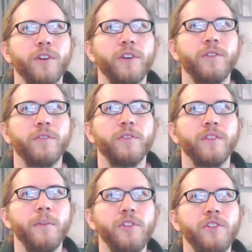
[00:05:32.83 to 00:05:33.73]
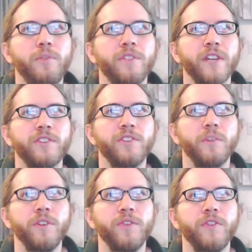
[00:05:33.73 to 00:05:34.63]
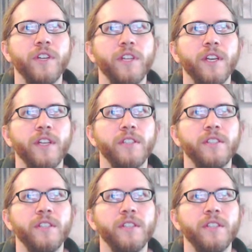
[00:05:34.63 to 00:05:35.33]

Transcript: Oh, Amy Schumer's actually a pretty funny lady. Let's see.